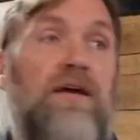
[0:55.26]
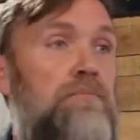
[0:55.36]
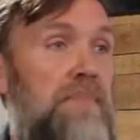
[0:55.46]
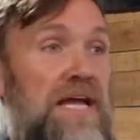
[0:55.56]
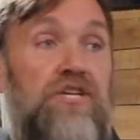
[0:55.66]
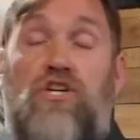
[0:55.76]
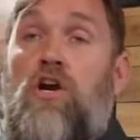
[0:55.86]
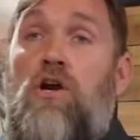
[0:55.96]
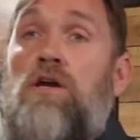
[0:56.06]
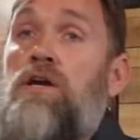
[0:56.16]
make
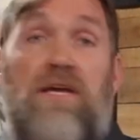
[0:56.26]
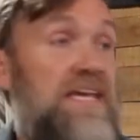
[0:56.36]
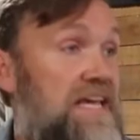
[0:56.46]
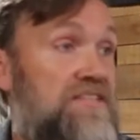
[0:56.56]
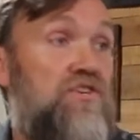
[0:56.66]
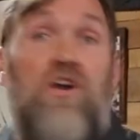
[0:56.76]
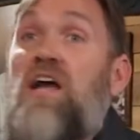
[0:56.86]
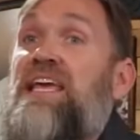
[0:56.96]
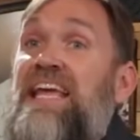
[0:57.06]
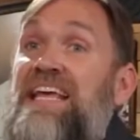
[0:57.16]
sure kids are
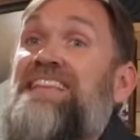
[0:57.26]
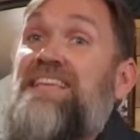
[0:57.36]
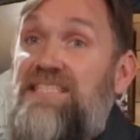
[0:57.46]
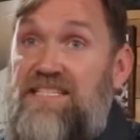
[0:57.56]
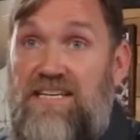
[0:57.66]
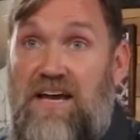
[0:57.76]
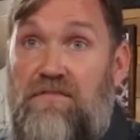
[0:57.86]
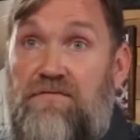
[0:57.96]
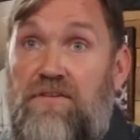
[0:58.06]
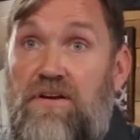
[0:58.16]
not getting this
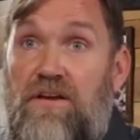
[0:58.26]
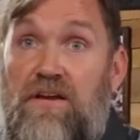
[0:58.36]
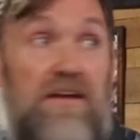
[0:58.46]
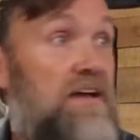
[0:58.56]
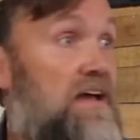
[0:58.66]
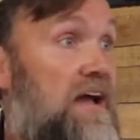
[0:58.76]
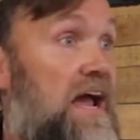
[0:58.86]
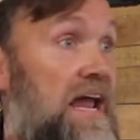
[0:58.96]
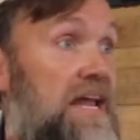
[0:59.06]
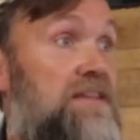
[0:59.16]
stuff,
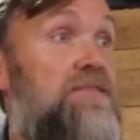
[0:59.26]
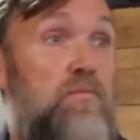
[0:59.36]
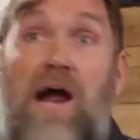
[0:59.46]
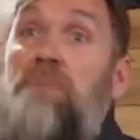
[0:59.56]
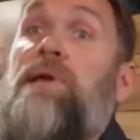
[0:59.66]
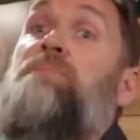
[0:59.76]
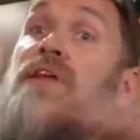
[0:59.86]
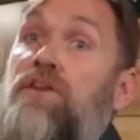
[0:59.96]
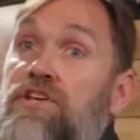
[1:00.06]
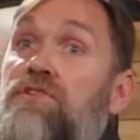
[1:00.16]
and the right people
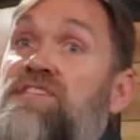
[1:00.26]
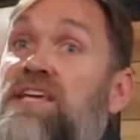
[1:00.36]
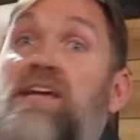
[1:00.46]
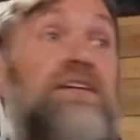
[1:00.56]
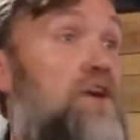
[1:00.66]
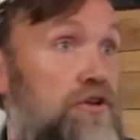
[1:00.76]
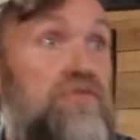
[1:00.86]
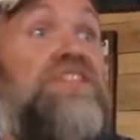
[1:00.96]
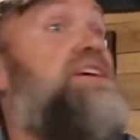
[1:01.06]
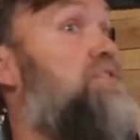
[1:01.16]
that are using it are
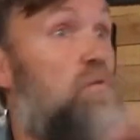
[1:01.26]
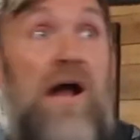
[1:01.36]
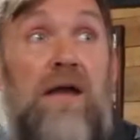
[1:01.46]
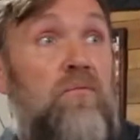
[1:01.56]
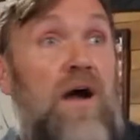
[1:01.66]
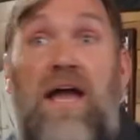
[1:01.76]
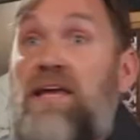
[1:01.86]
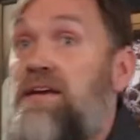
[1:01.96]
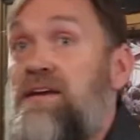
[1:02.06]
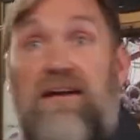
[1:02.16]
using it the right
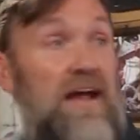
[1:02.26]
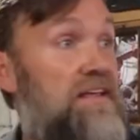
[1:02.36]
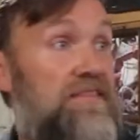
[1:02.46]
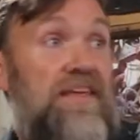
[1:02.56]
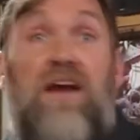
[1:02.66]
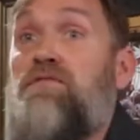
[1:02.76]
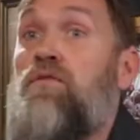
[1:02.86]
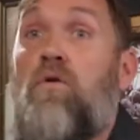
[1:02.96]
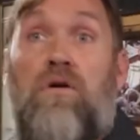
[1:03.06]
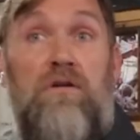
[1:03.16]
way, and
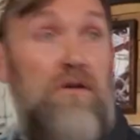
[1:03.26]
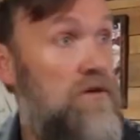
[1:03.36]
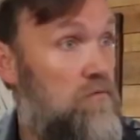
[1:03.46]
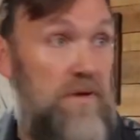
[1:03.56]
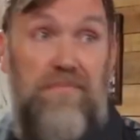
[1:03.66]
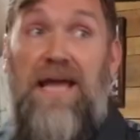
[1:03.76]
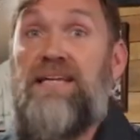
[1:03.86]
therefore we pay